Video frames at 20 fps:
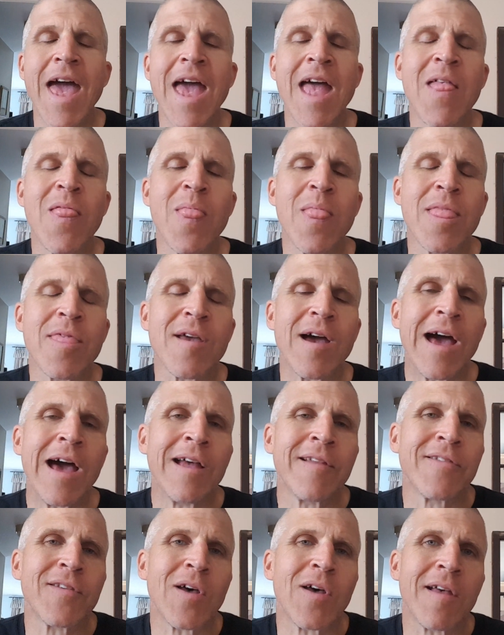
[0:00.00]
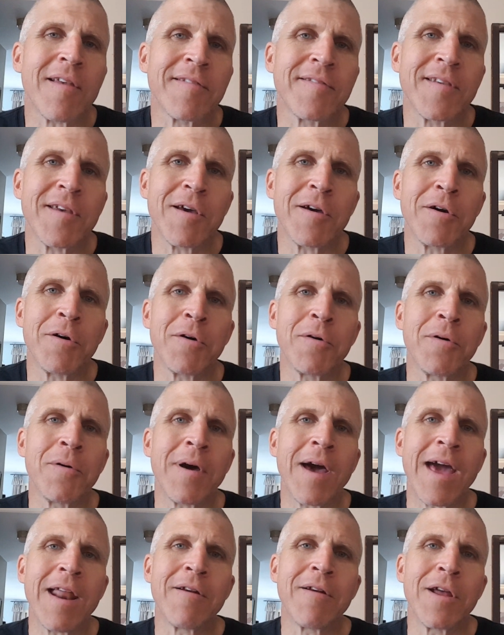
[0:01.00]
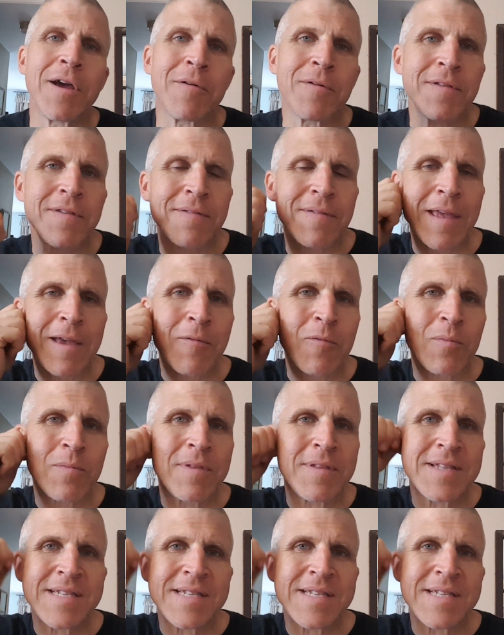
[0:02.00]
And it's also, I don't know, it's like